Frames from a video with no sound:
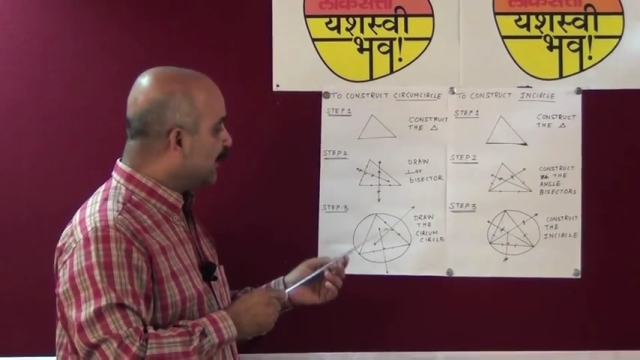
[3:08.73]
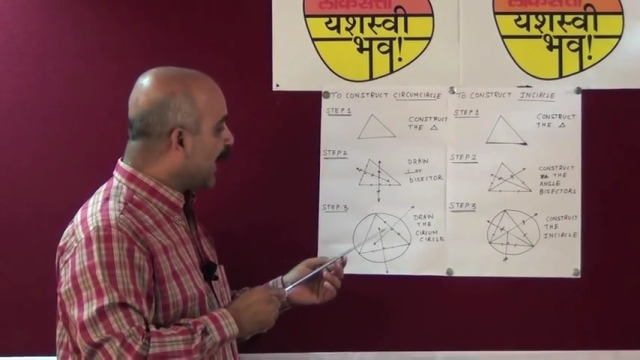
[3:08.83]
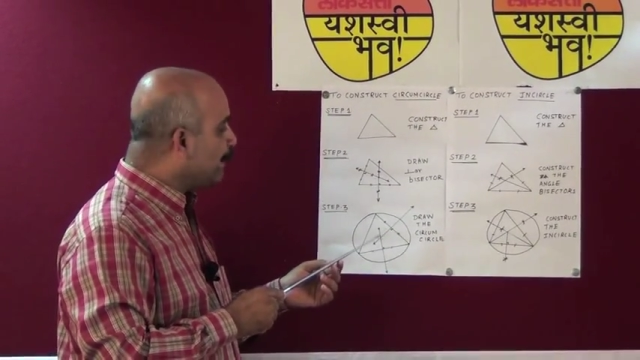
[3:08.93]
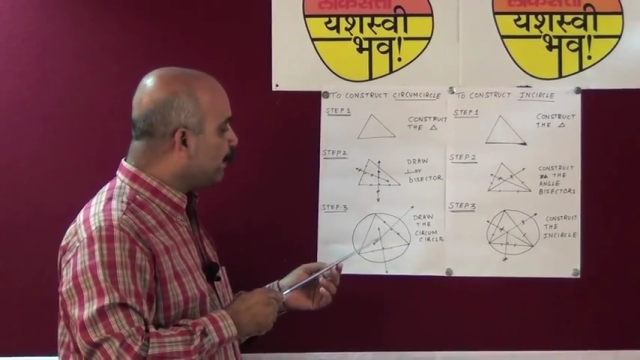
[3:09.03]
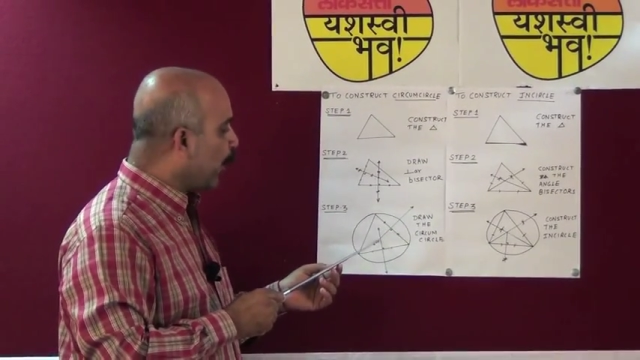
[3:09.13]

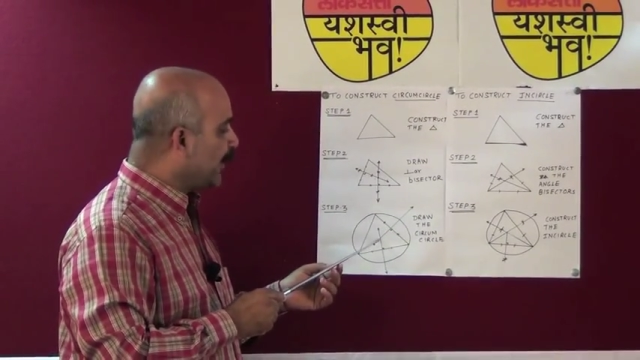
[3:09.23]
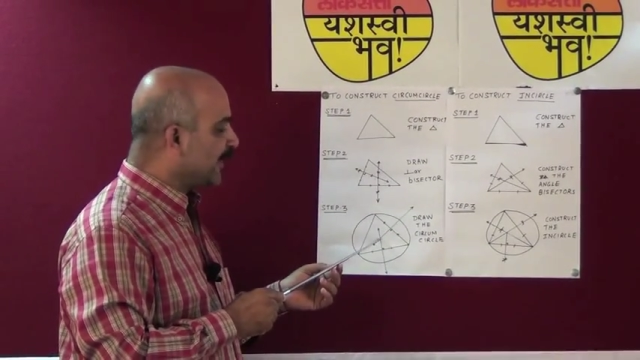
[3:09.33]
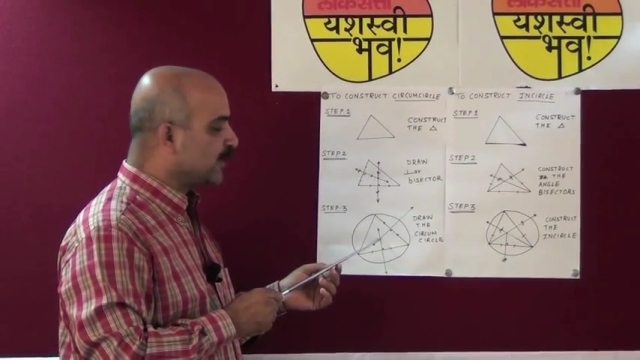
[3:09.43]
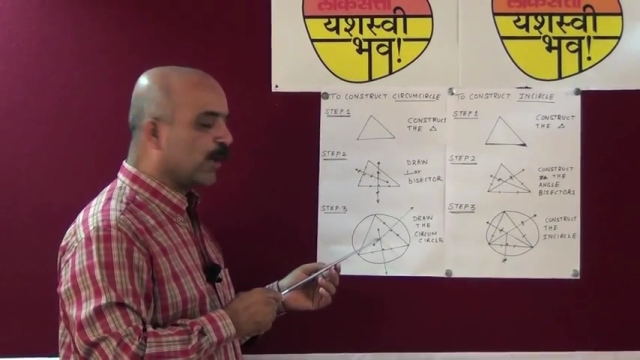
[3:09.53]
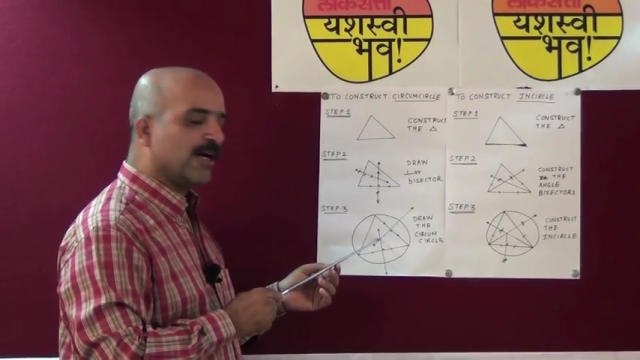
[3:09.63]
that point
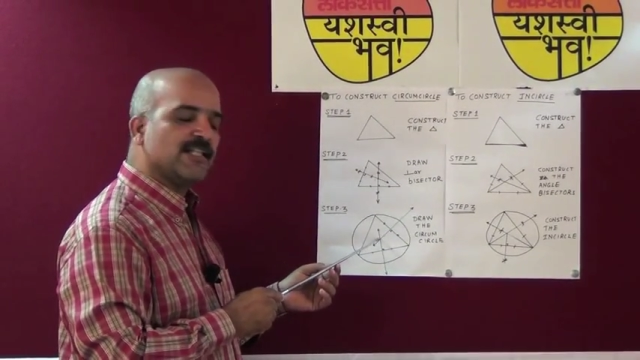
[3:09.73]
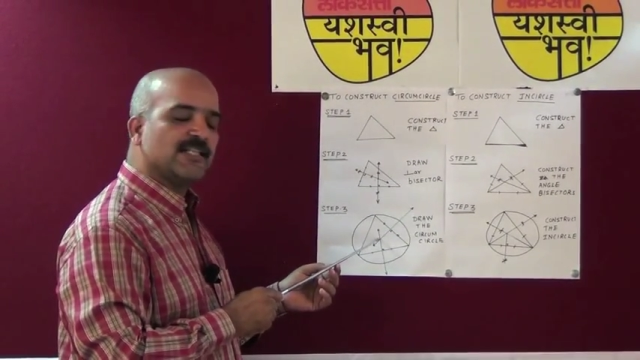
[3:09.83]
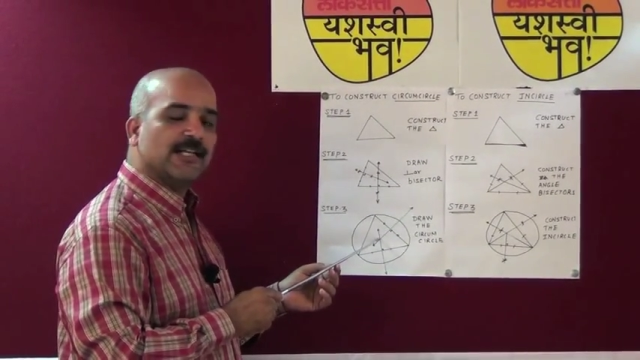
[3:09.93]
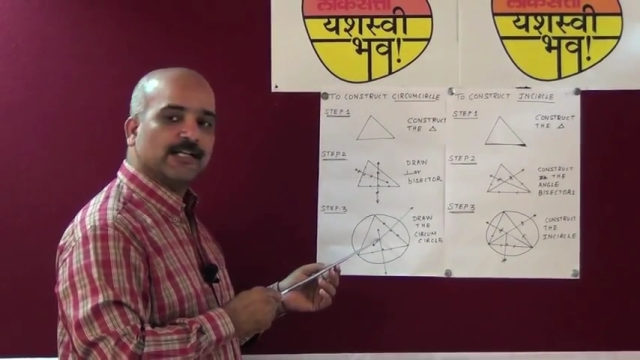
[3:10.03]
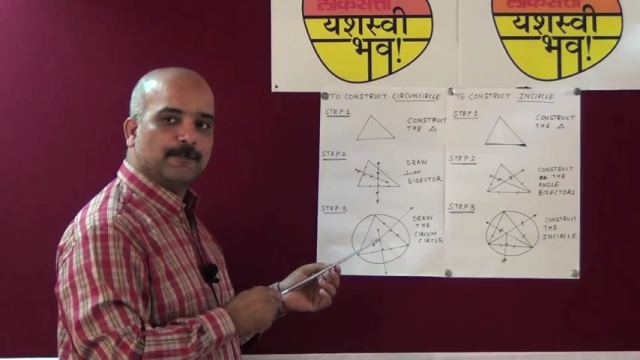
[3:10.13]
is called as
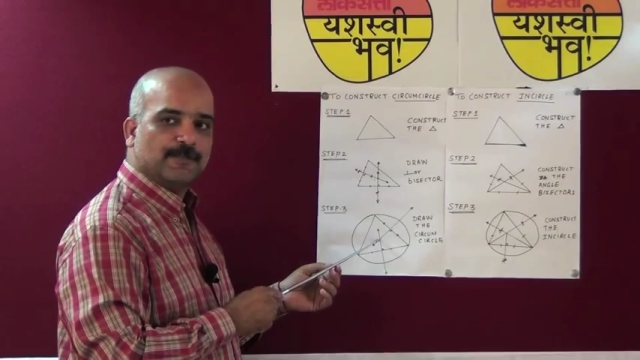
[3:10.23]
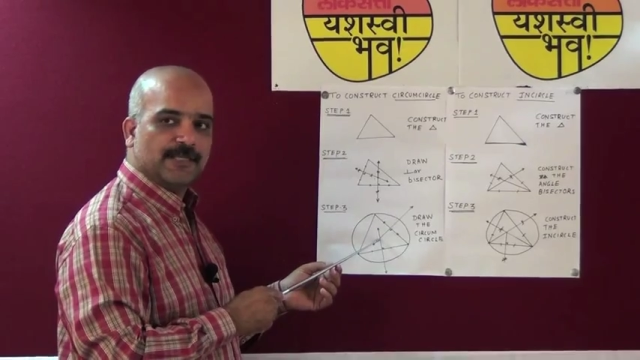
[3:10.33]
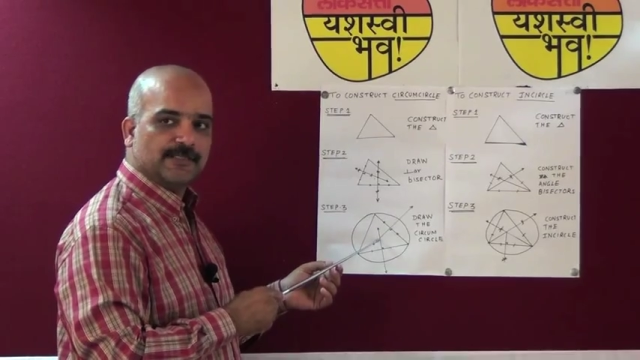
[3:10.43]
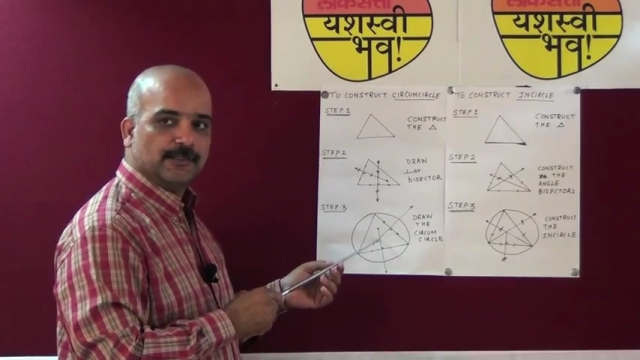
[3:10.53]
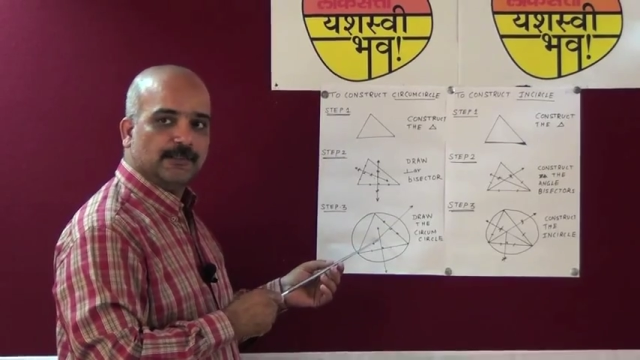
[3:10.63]
the
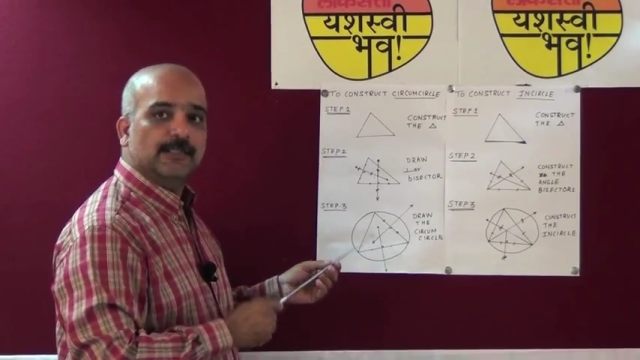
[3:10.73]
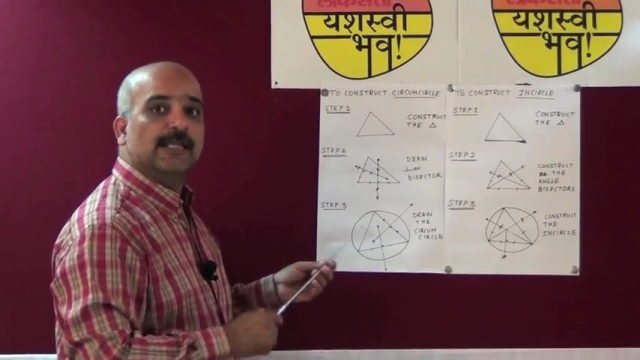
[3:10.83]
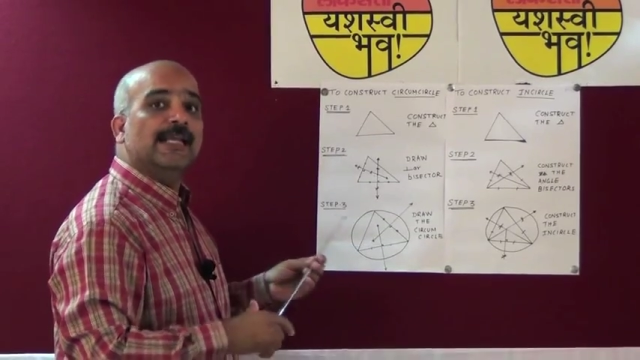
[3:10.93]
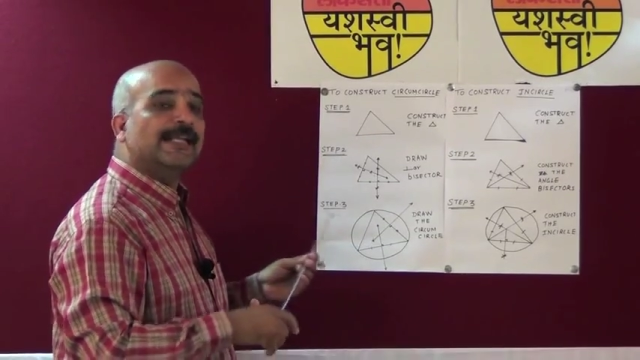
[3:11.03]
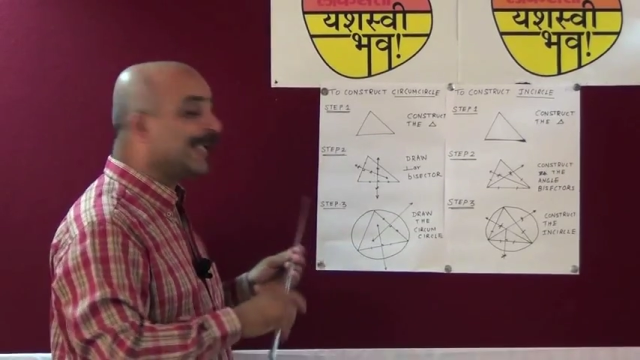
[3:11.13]
circumcenter.
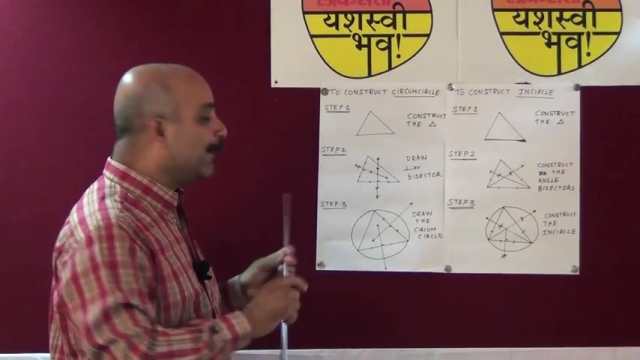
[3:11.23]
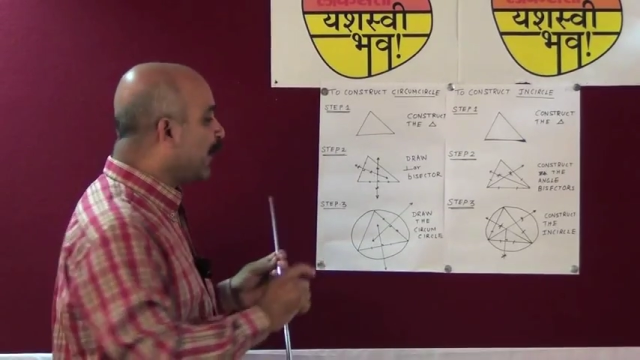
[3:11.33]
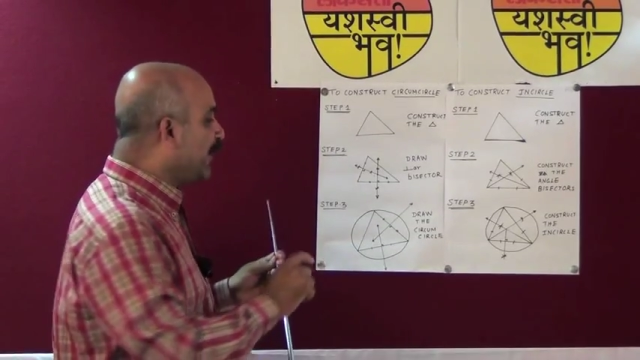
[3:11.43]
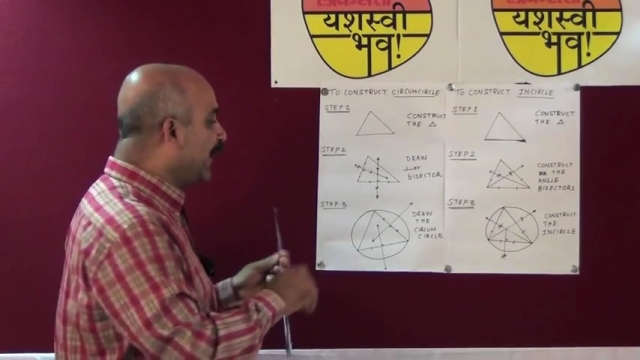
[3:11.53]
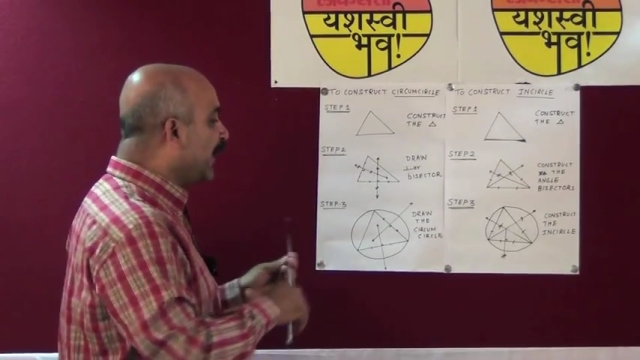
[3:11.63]
Keep
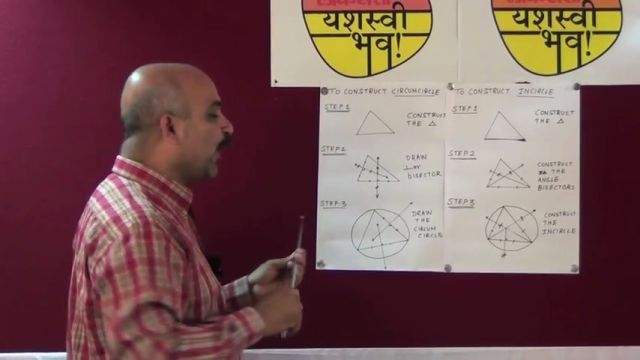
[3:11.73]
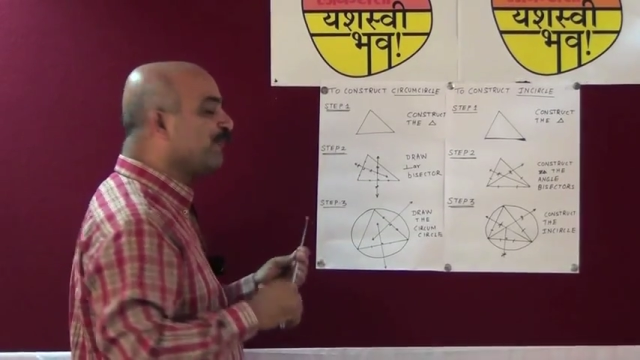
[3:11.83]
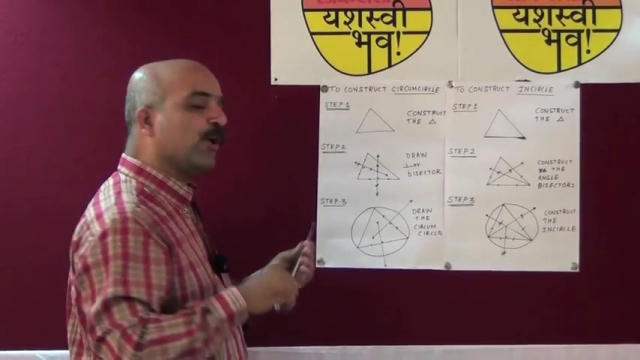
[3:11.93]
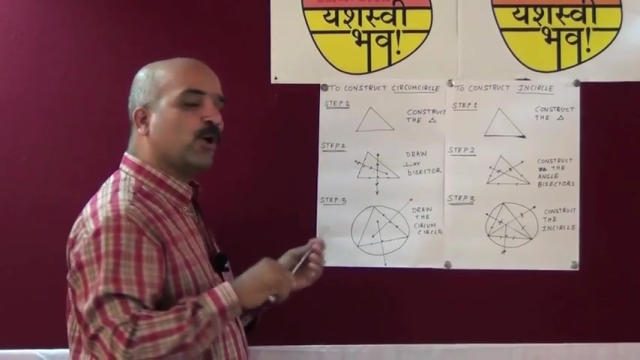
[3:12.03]
the needle of your